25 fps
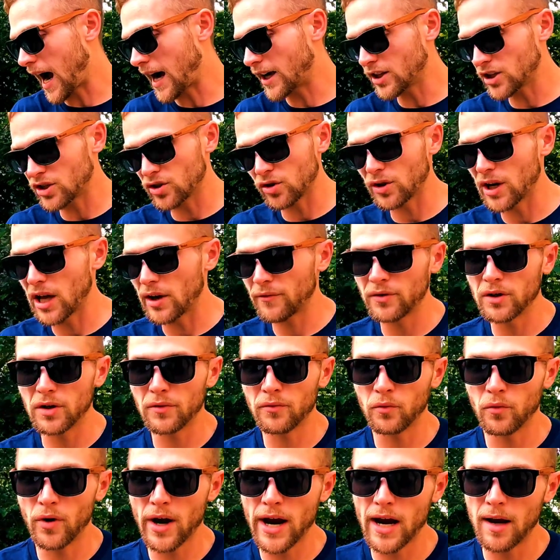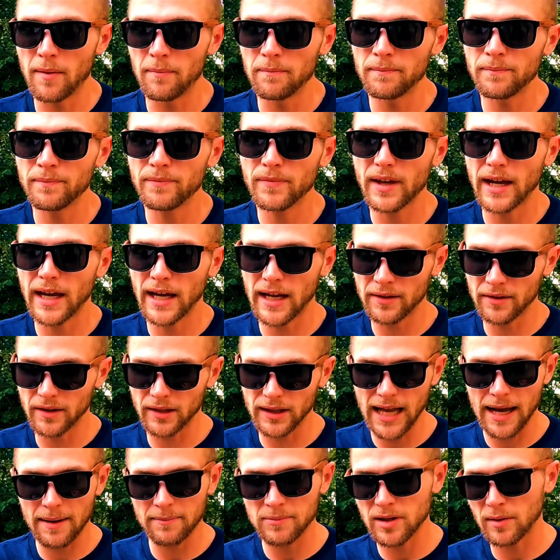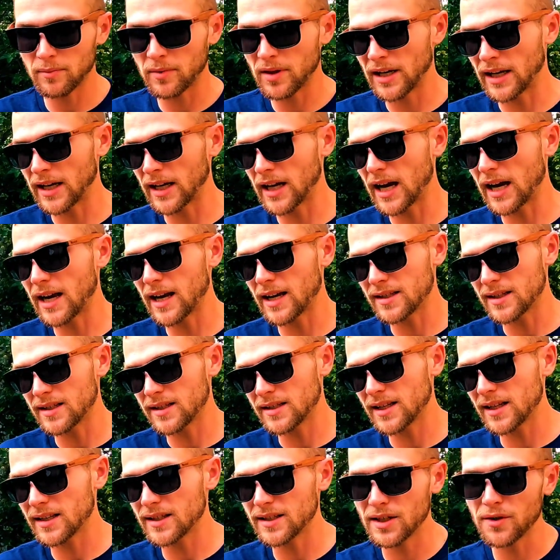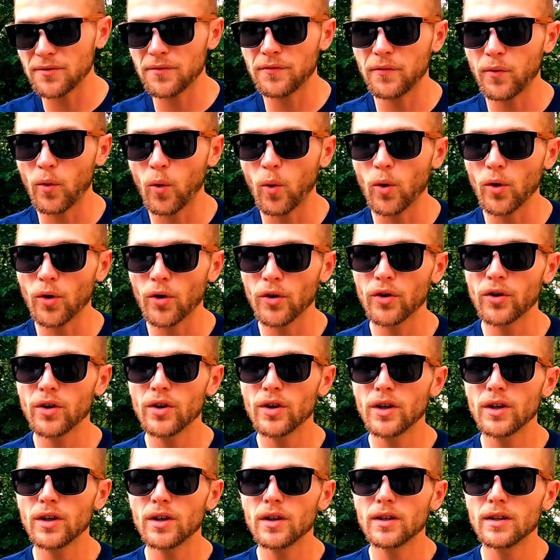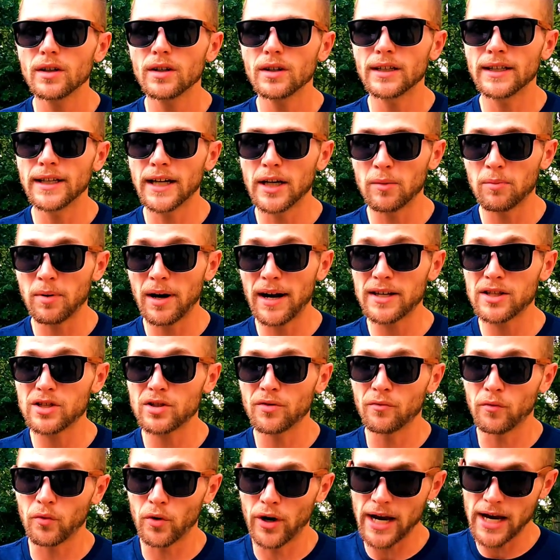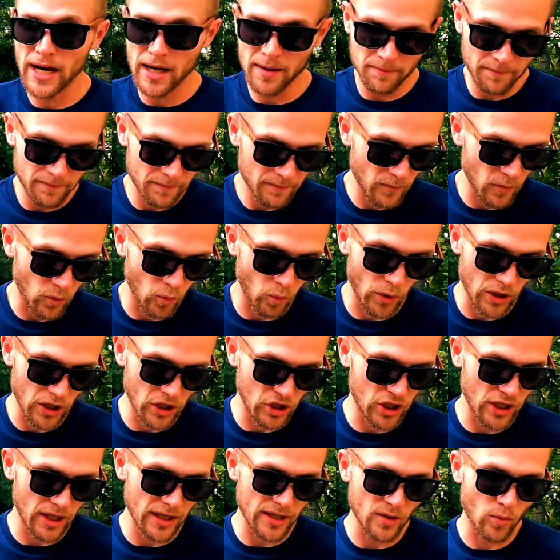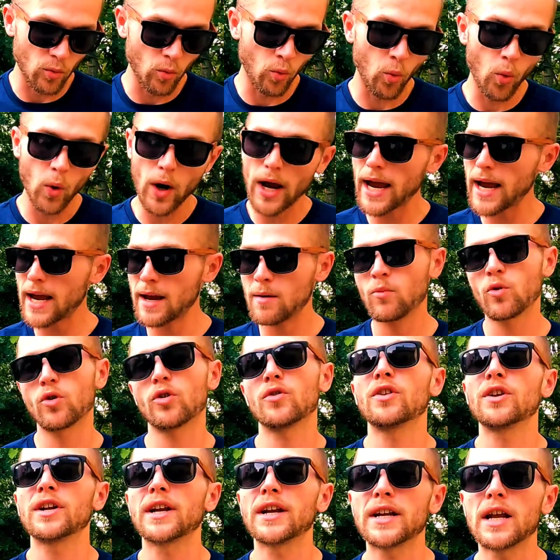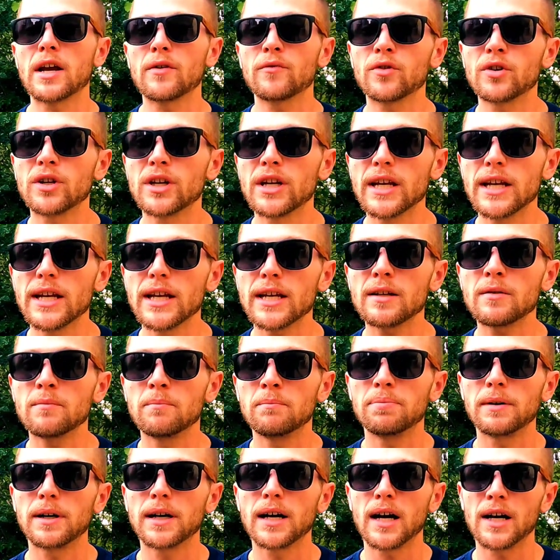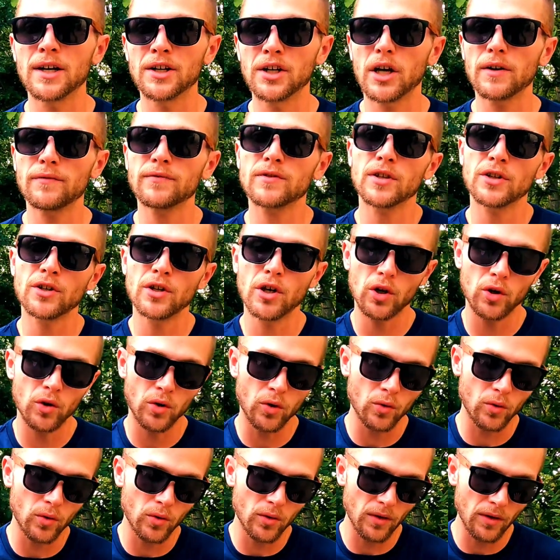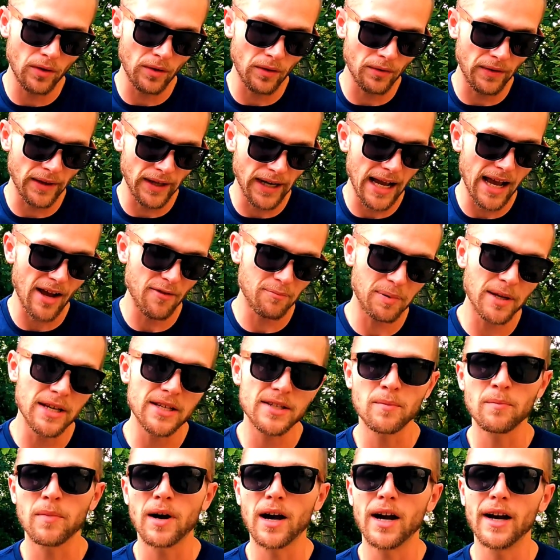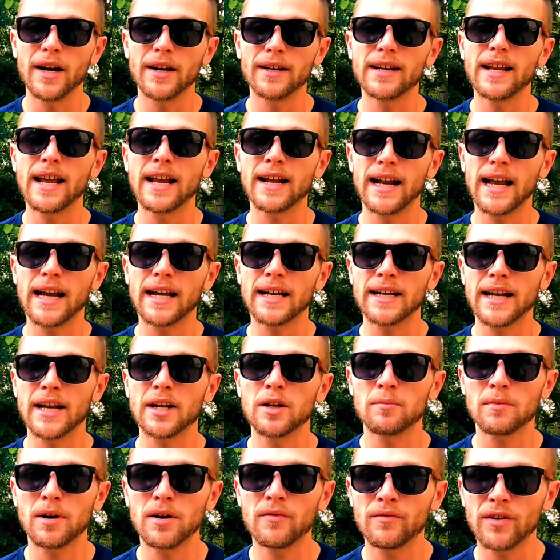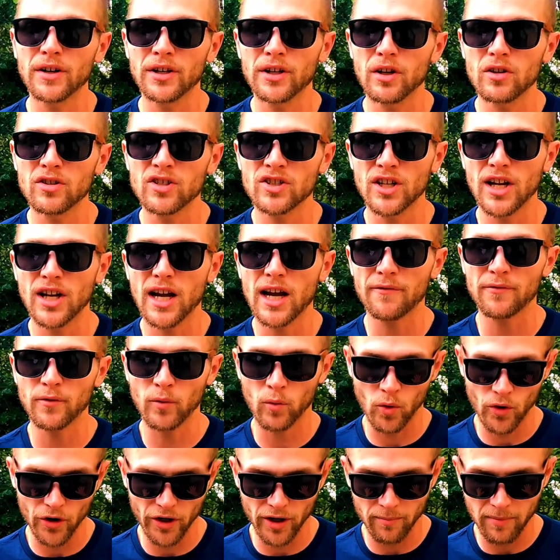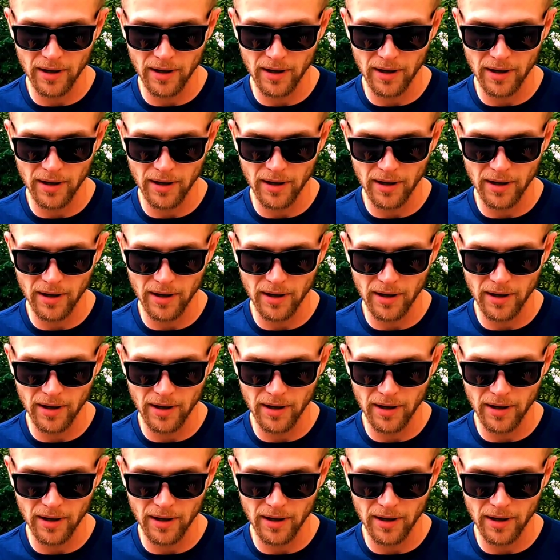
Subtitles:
I just don't have enough RAM. And the laptop that I got has 64 gigabytes of RAM, which is way more than I'd ever need, but enough to know that I have peace of mind and I can edit my videos and not have to worry